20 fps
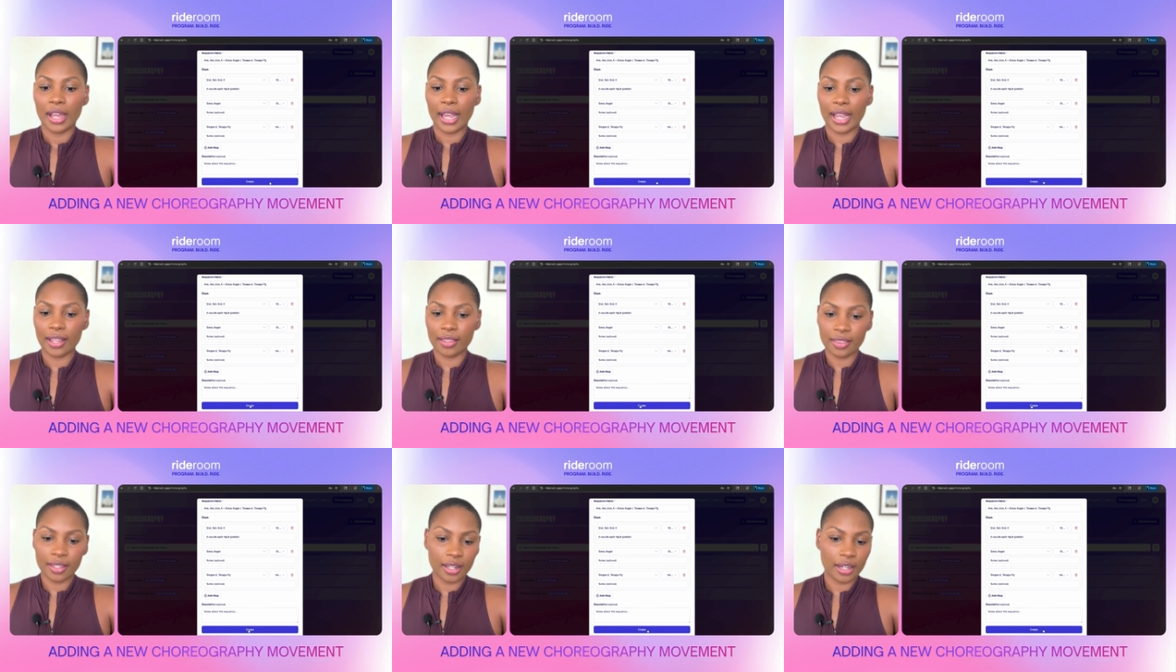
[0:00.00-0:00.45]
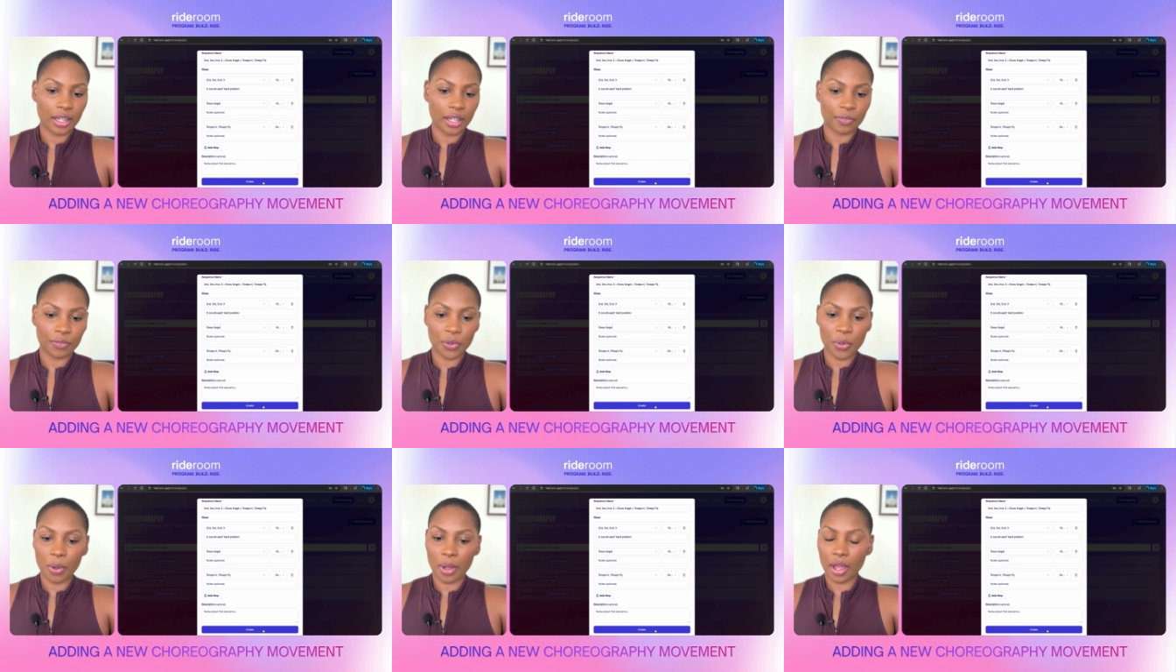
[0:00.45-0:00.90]
And then
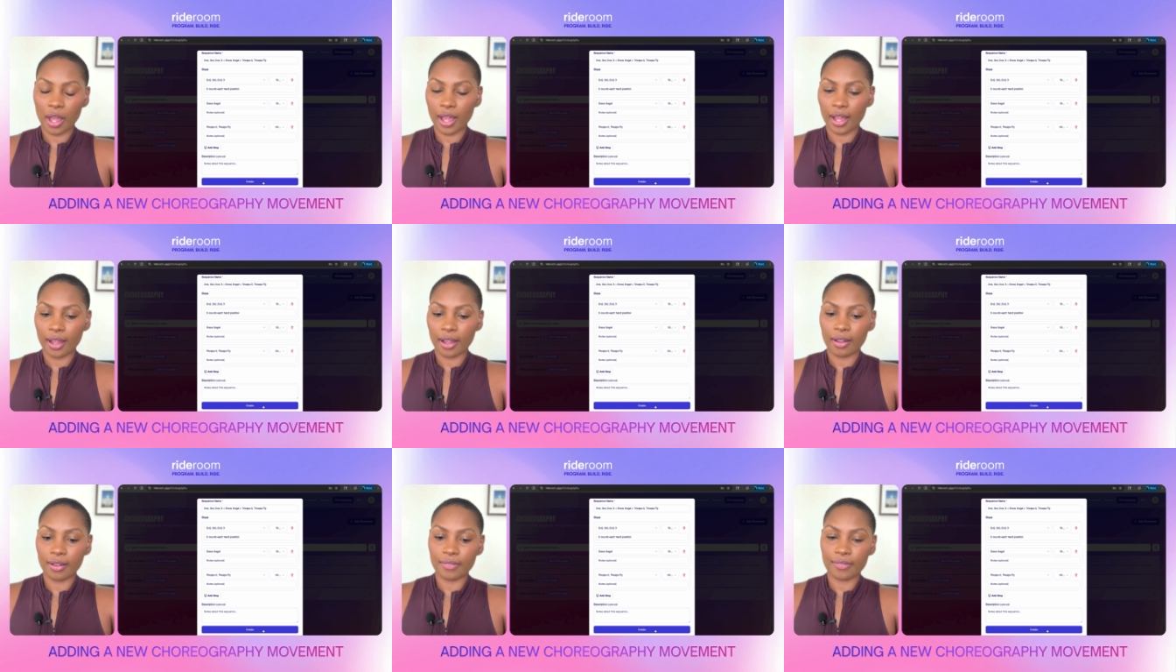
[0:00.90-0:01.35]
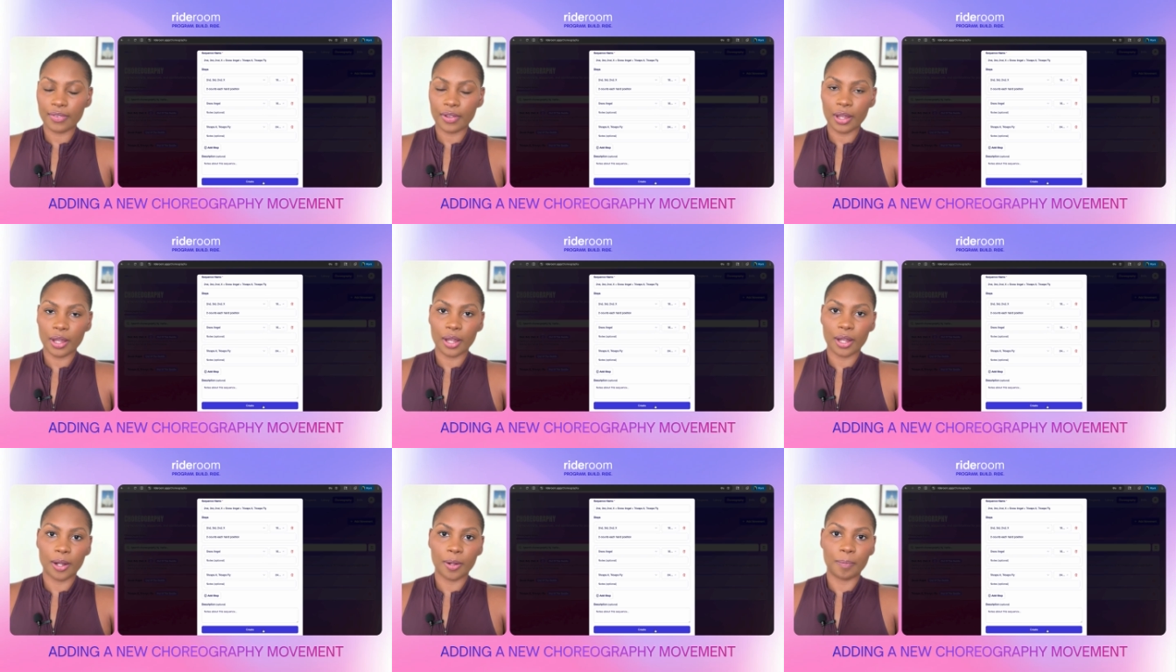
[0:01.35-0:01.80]
if you have
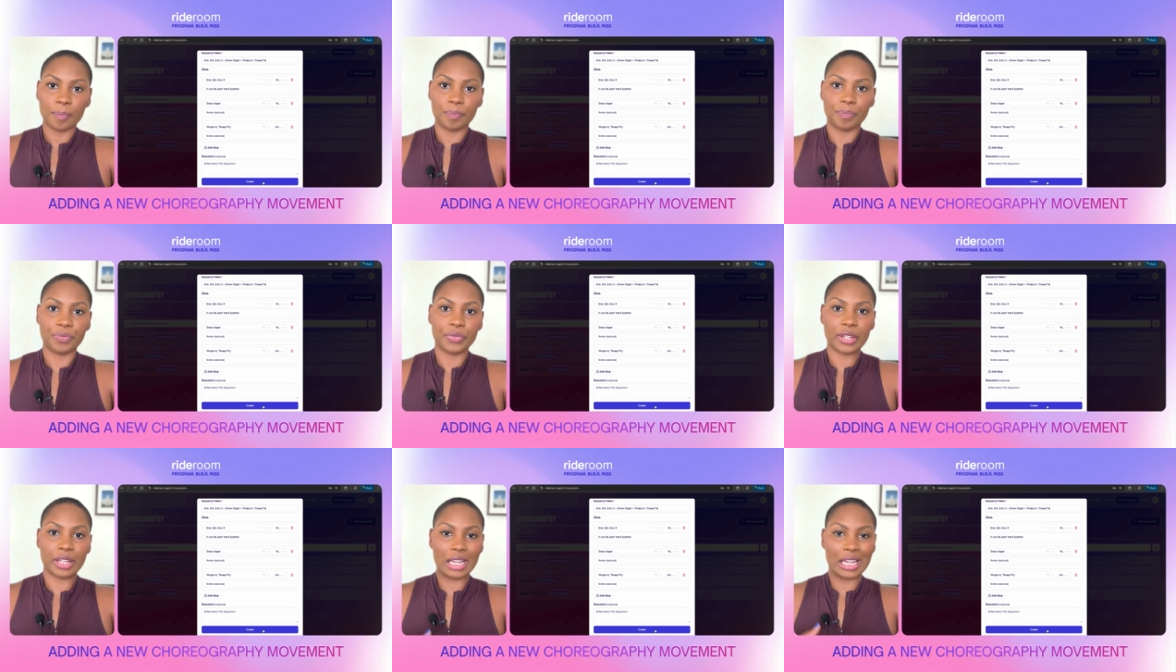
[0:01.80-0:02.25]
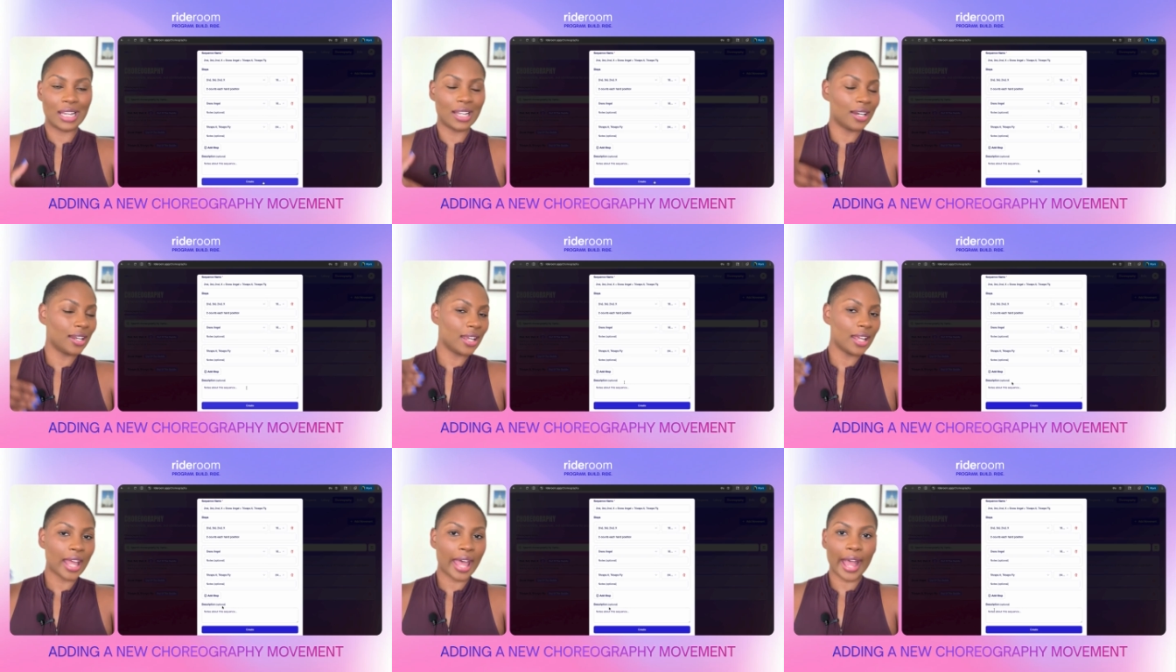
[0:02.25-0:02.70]

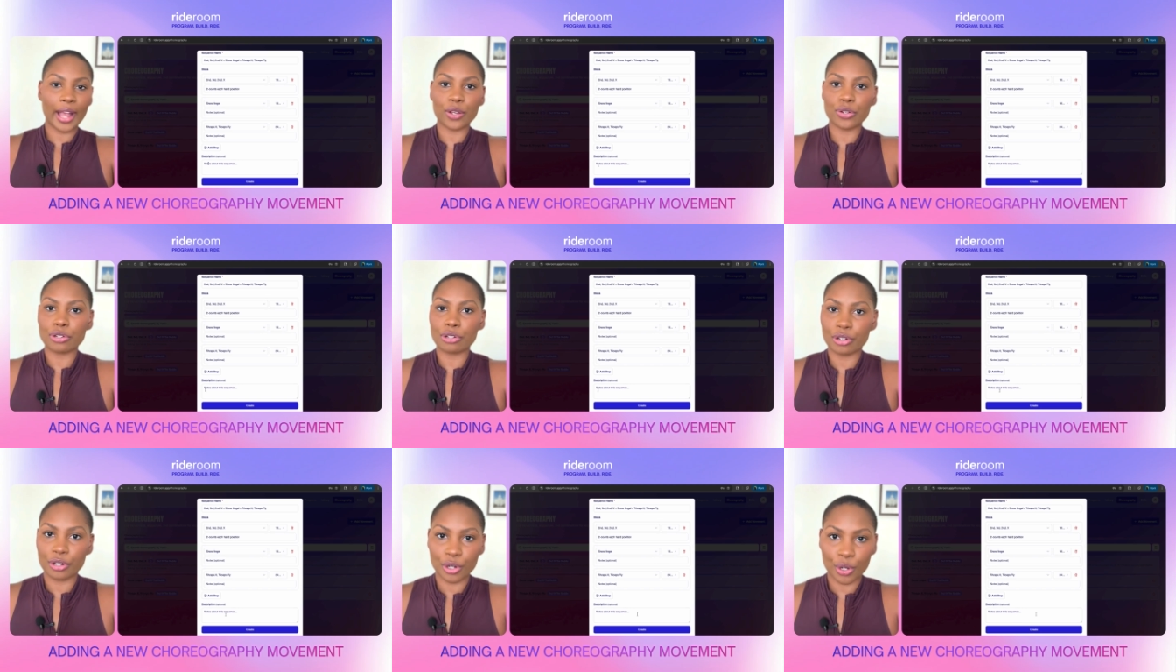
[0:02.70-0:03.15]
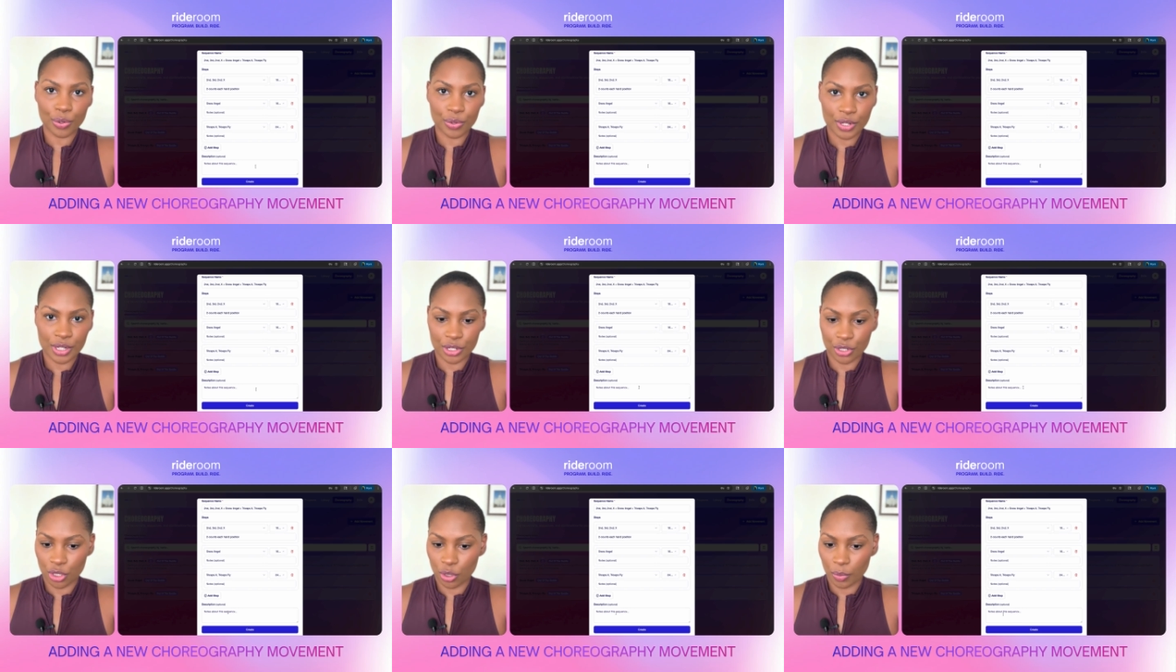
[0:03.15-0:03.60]
any extra notes
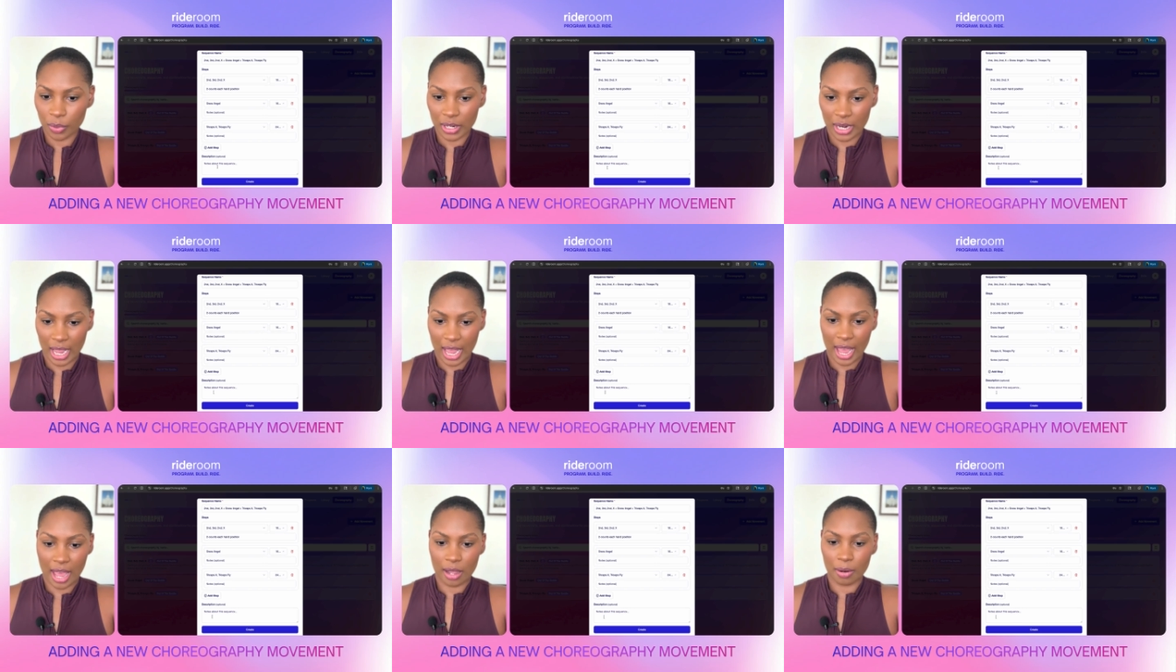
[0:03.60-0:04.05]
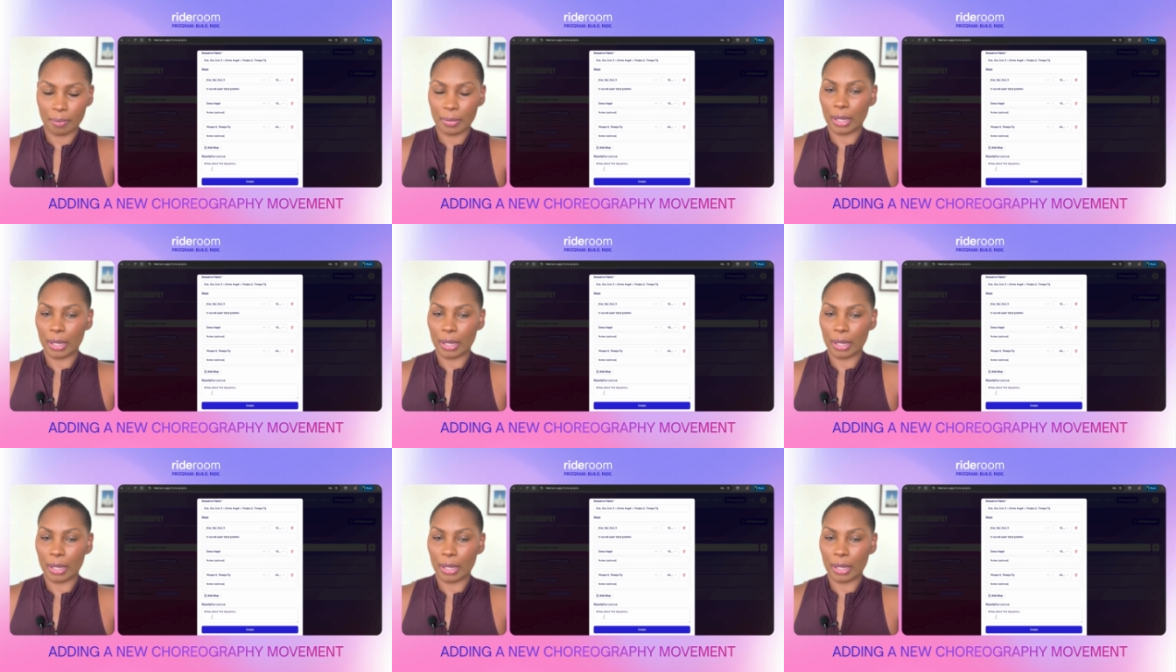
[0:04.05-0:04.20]
that you want to add,